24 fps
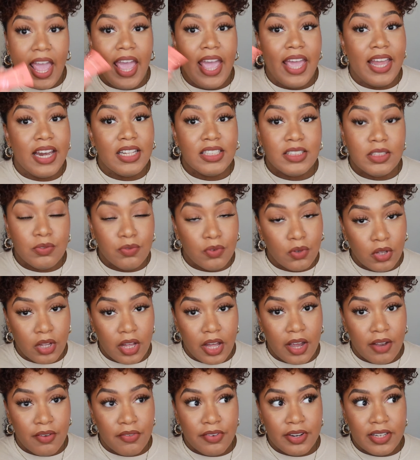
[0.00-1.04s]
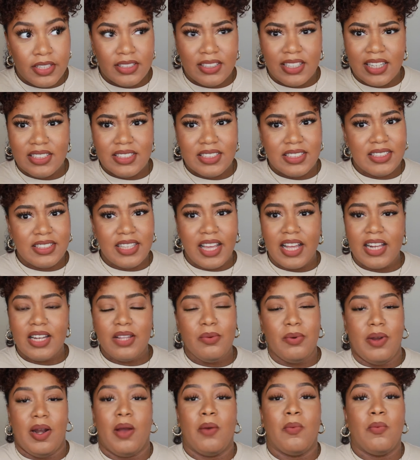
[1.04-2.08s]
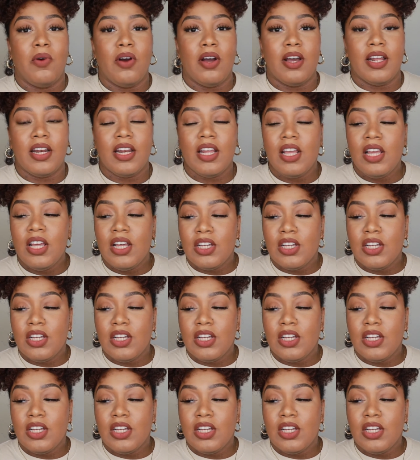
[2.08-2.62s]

and it's full coverage, that's exactly what I want.